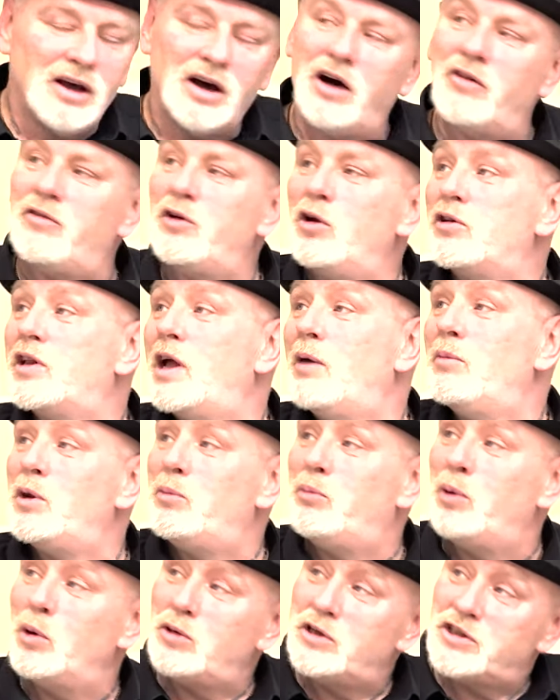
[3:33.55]
I've looked up at the
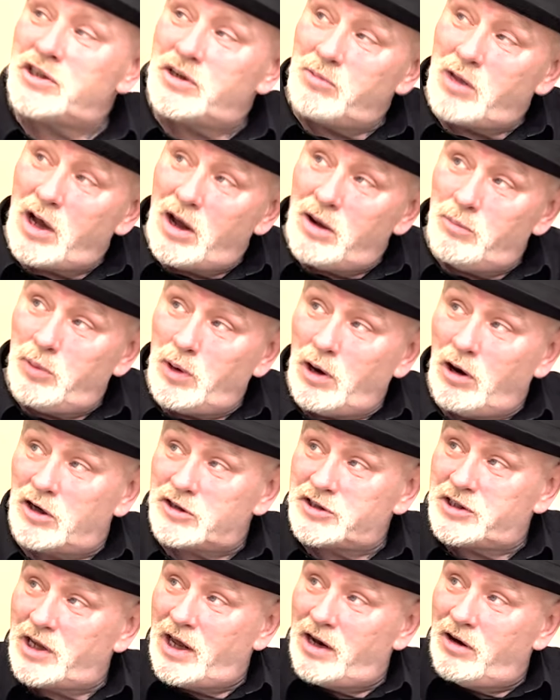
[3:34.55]
board as I'm going
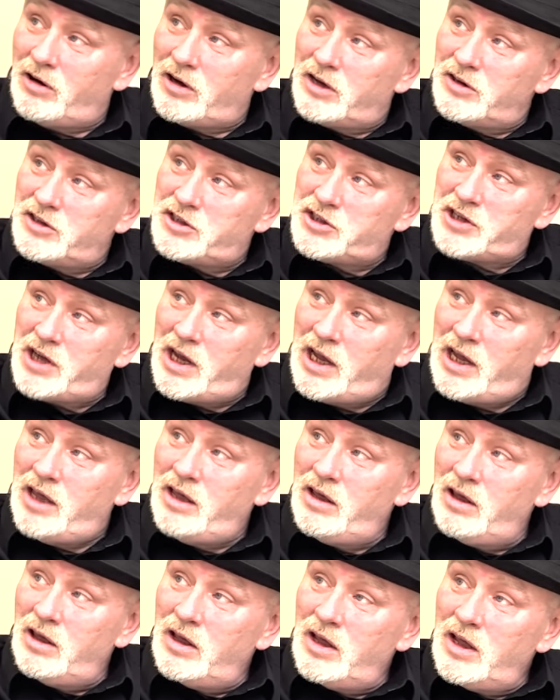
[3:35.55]
past, and I could
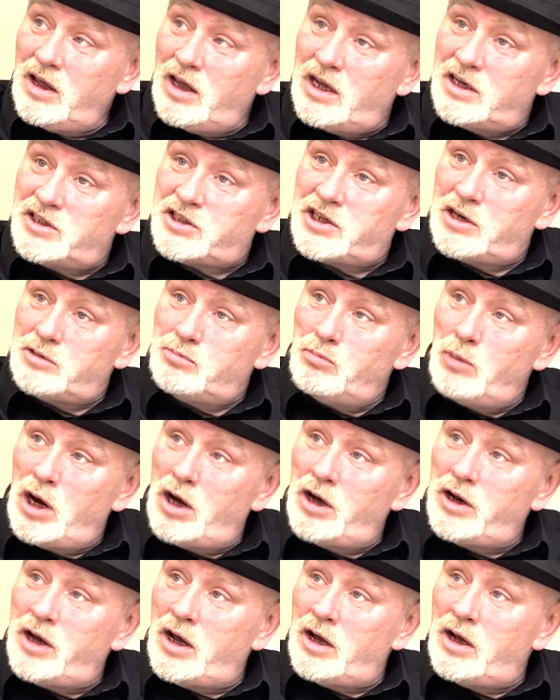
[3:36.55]
see it says
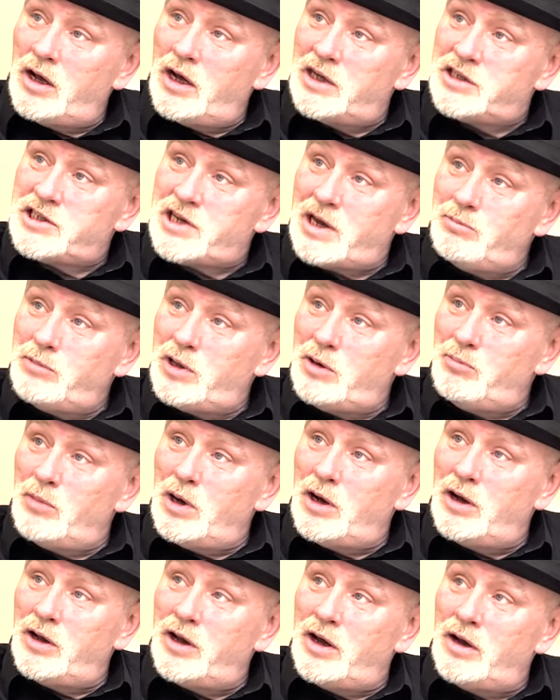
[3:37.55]
murder, attempted
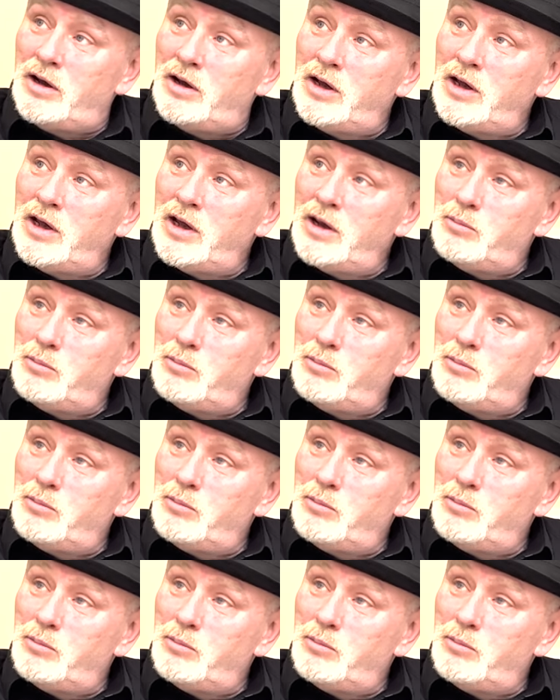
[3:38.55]
murder,